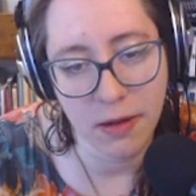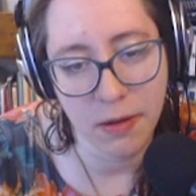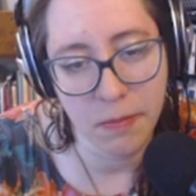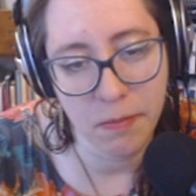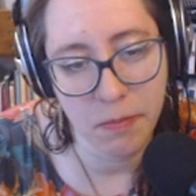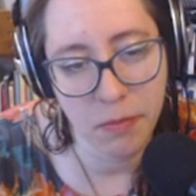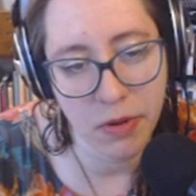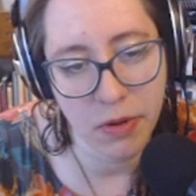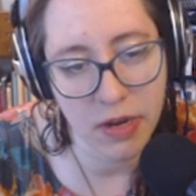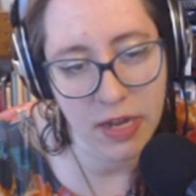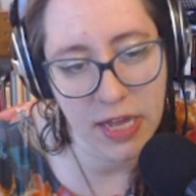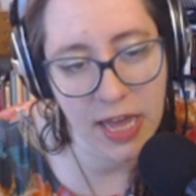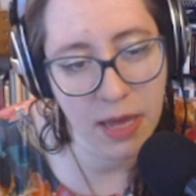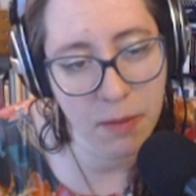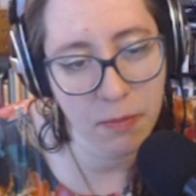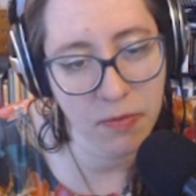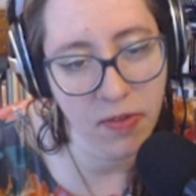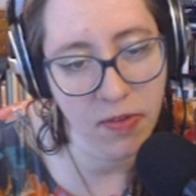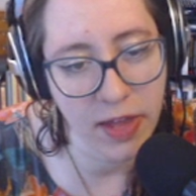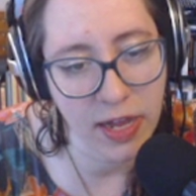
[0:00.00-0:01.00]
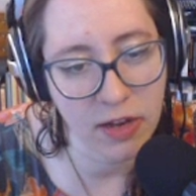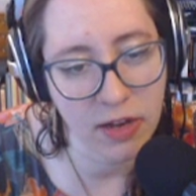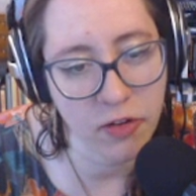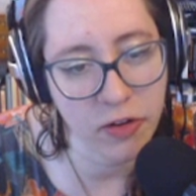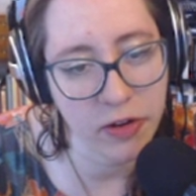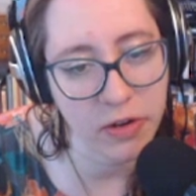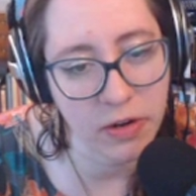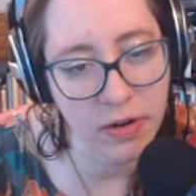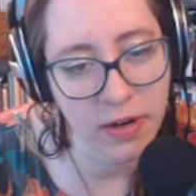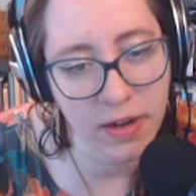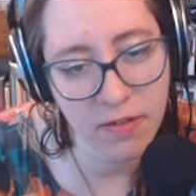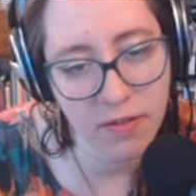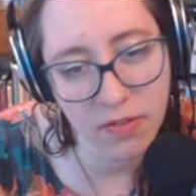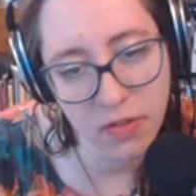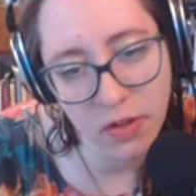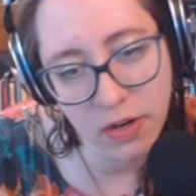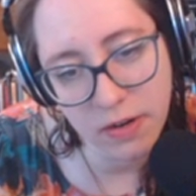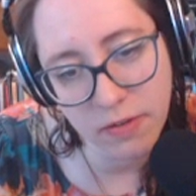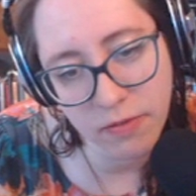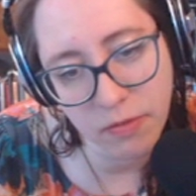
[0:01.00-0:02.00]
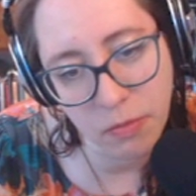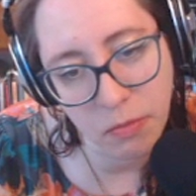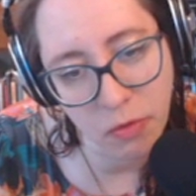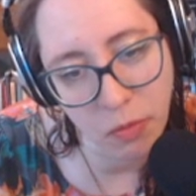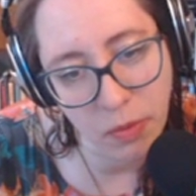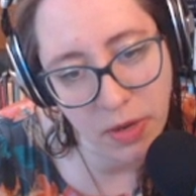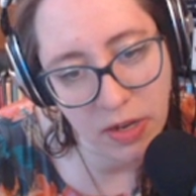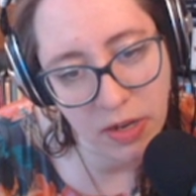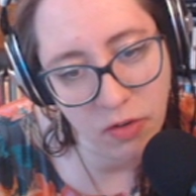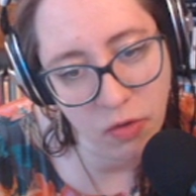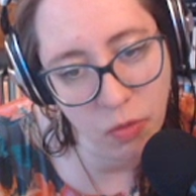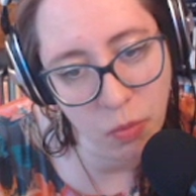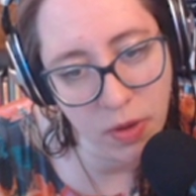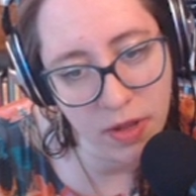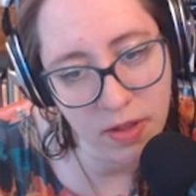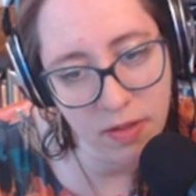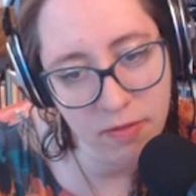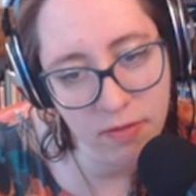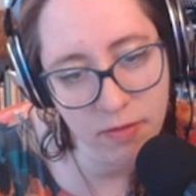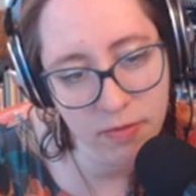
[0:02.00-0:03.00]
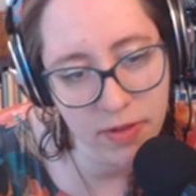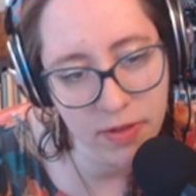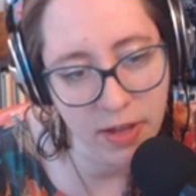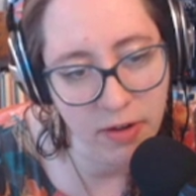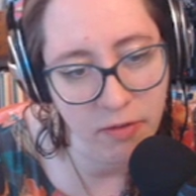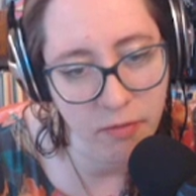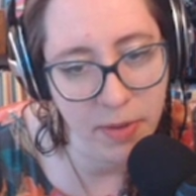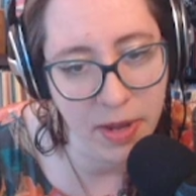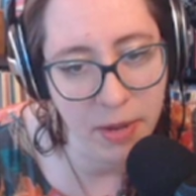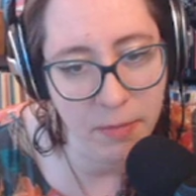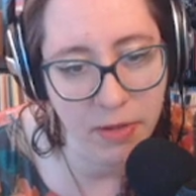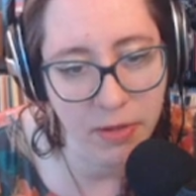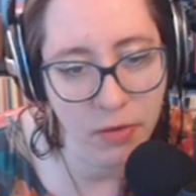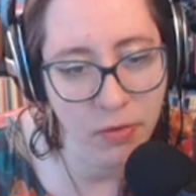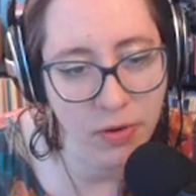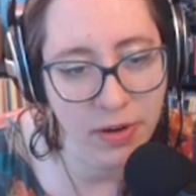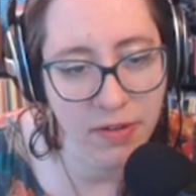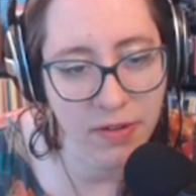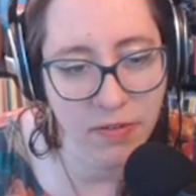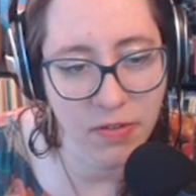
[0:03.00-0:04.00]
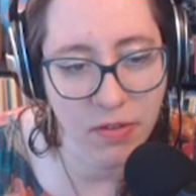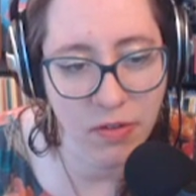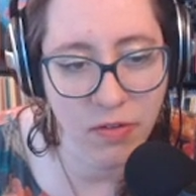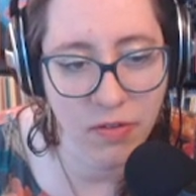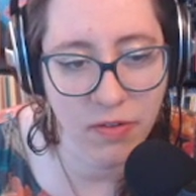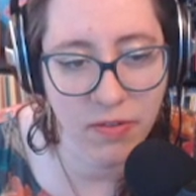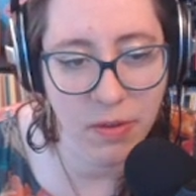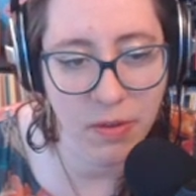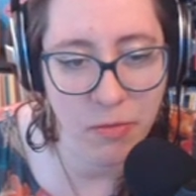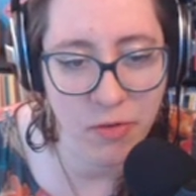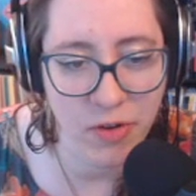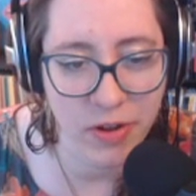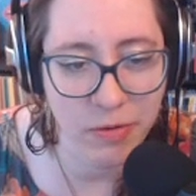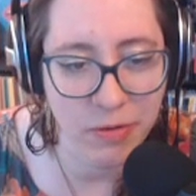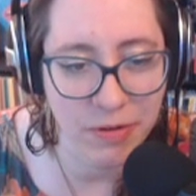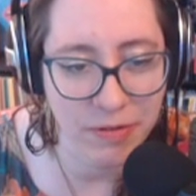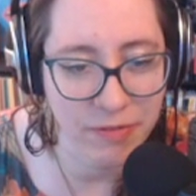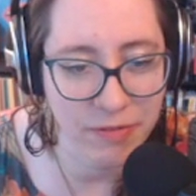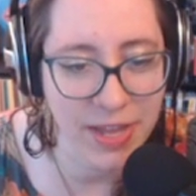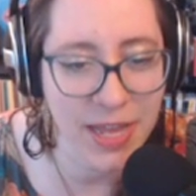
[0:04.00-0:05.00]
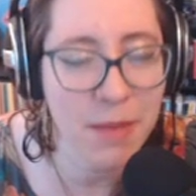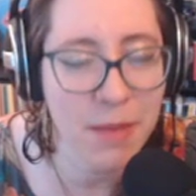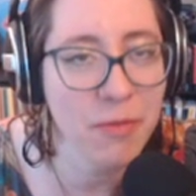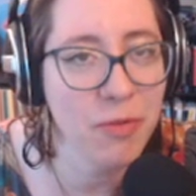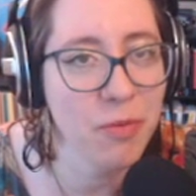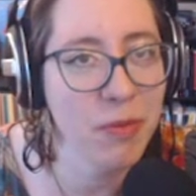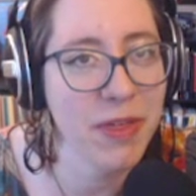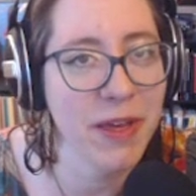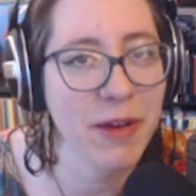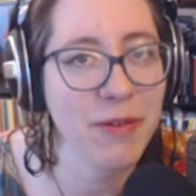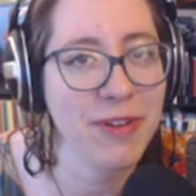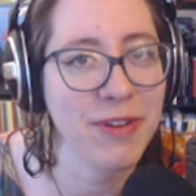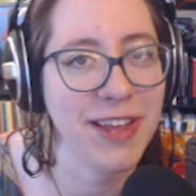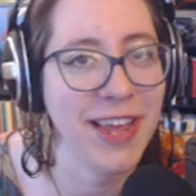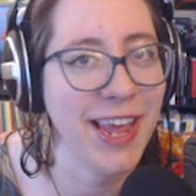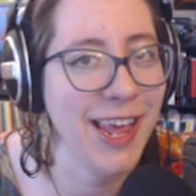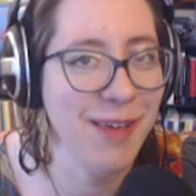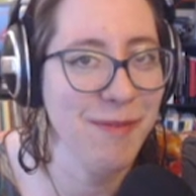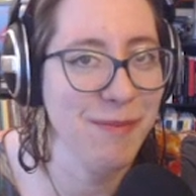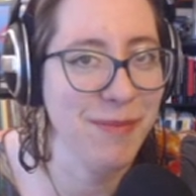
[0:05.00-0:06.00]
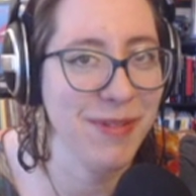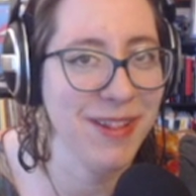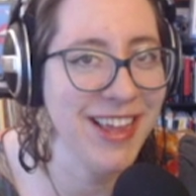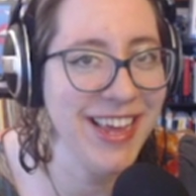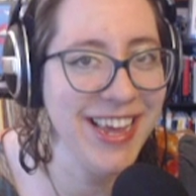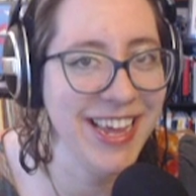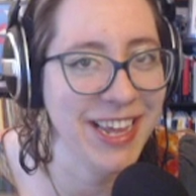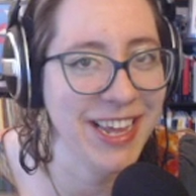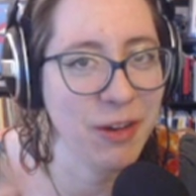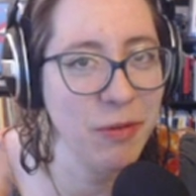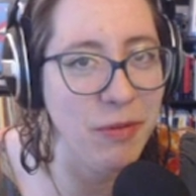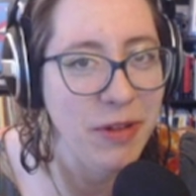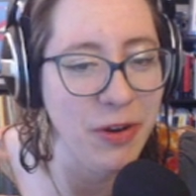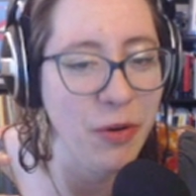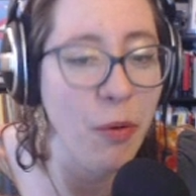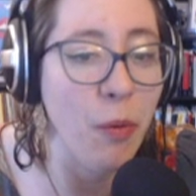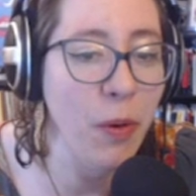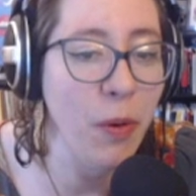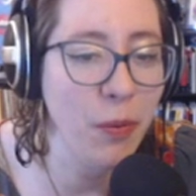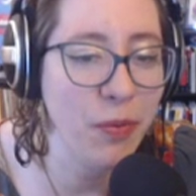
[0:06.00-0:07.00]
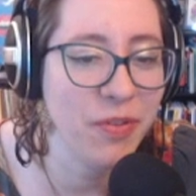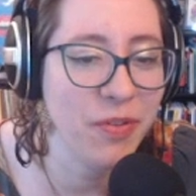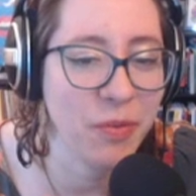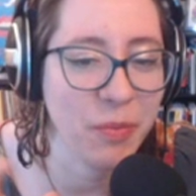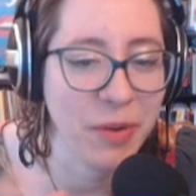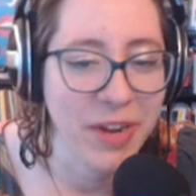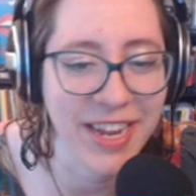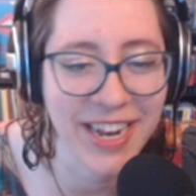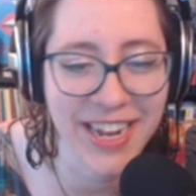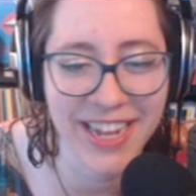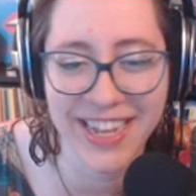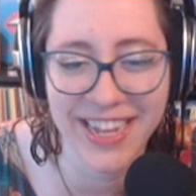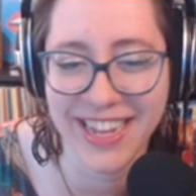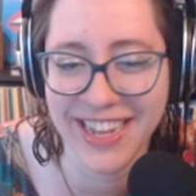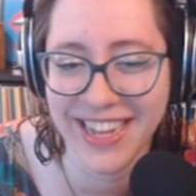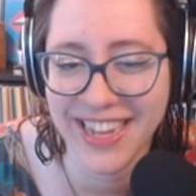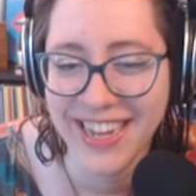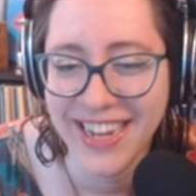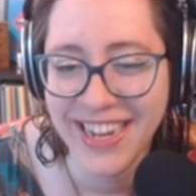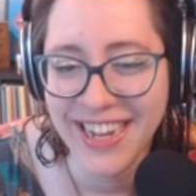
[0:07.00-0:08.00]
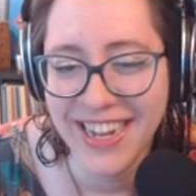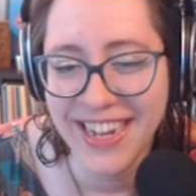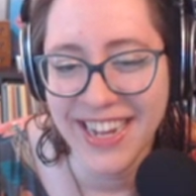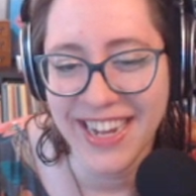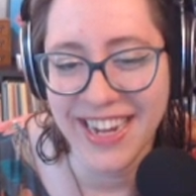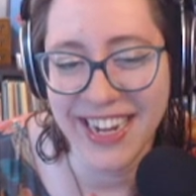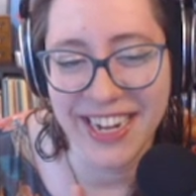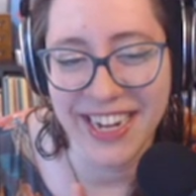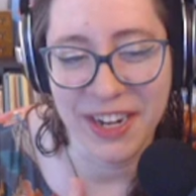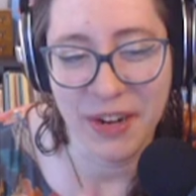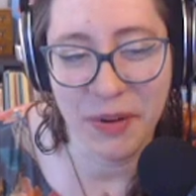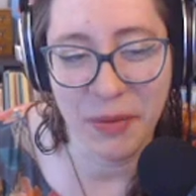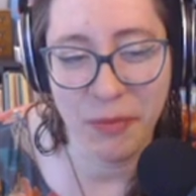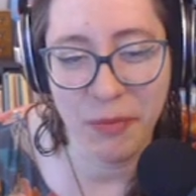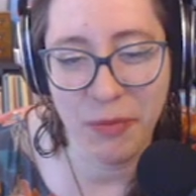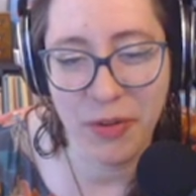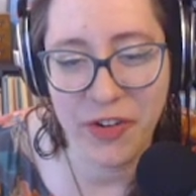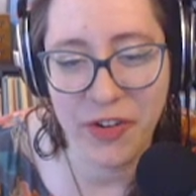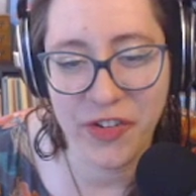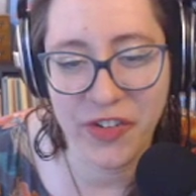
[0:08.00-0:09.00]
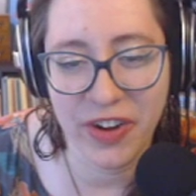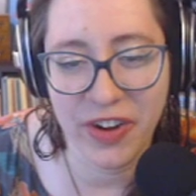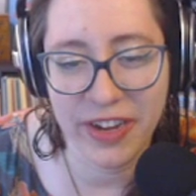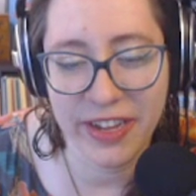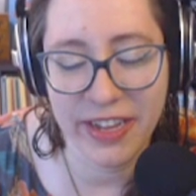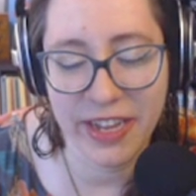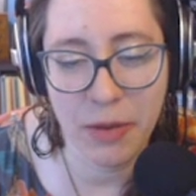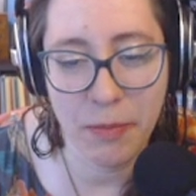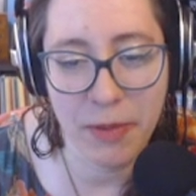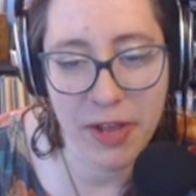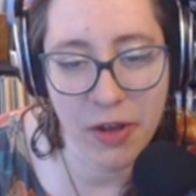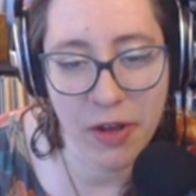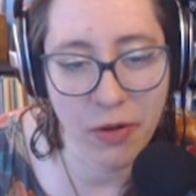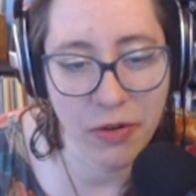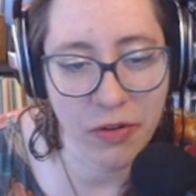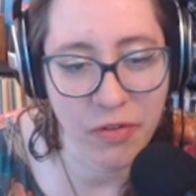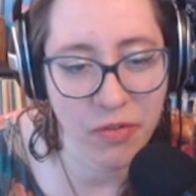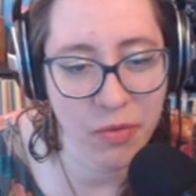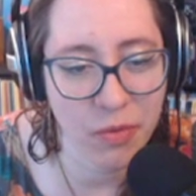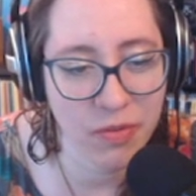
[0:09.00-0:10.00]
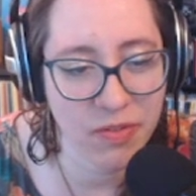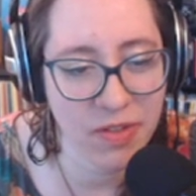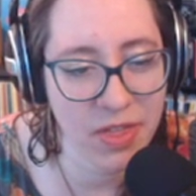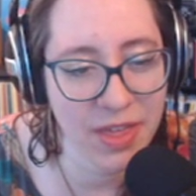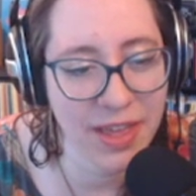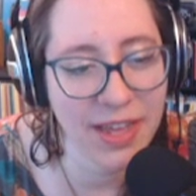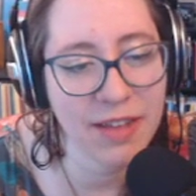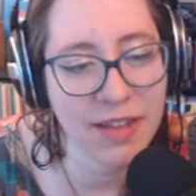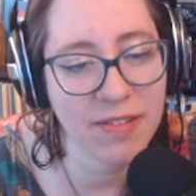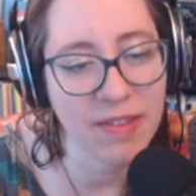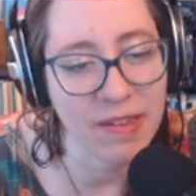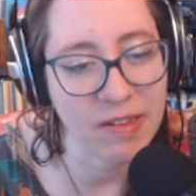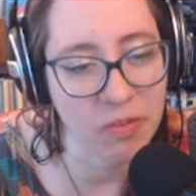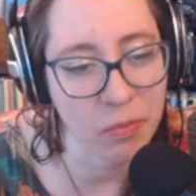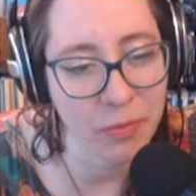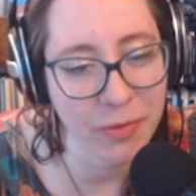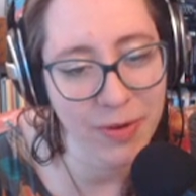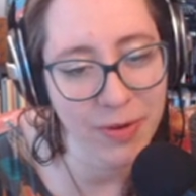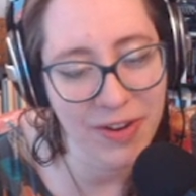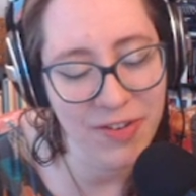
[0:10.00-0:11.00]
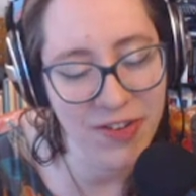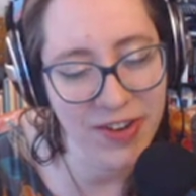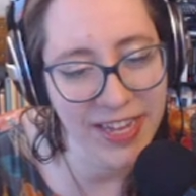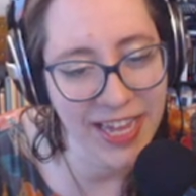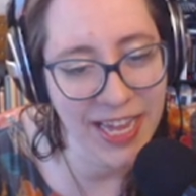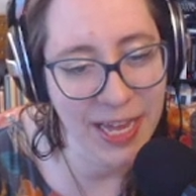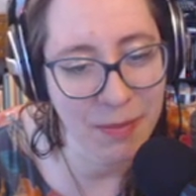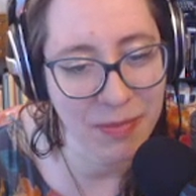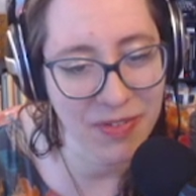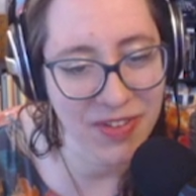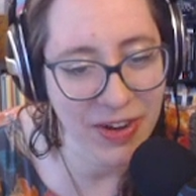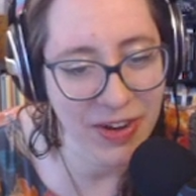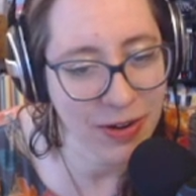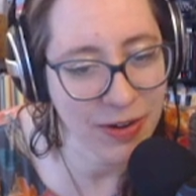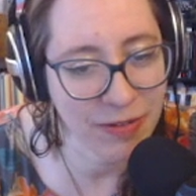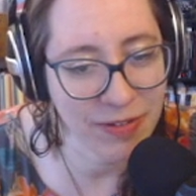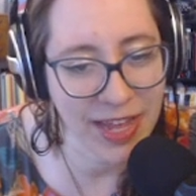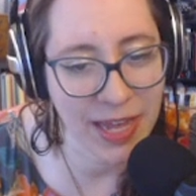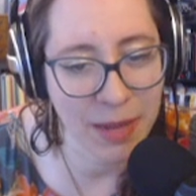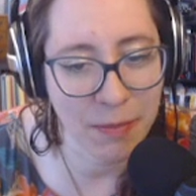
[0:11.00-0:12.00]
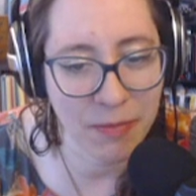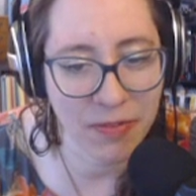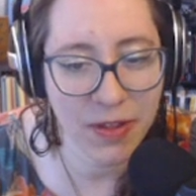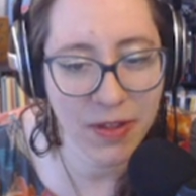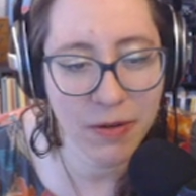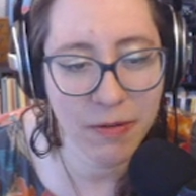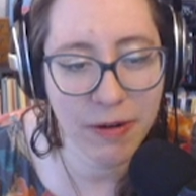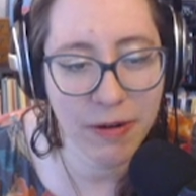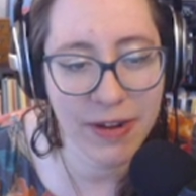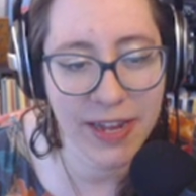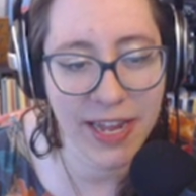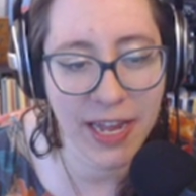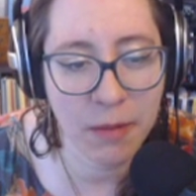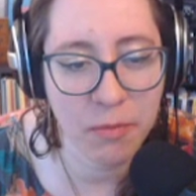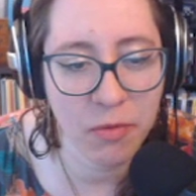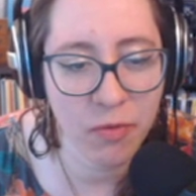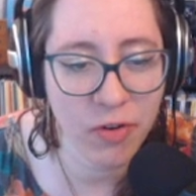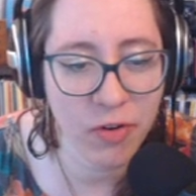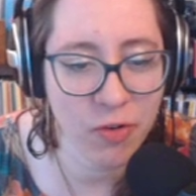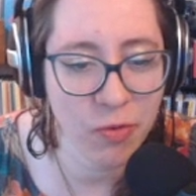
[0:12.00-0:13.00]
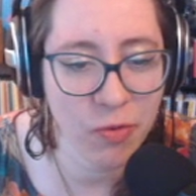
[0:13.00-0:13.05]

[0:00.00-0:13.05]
But games like Dear Esther from 2012 kind of popularized the subgenre of games without gameplay, in quotes, right? Which can be called all sorts of things: exploration games, narrative games, literary games, virtual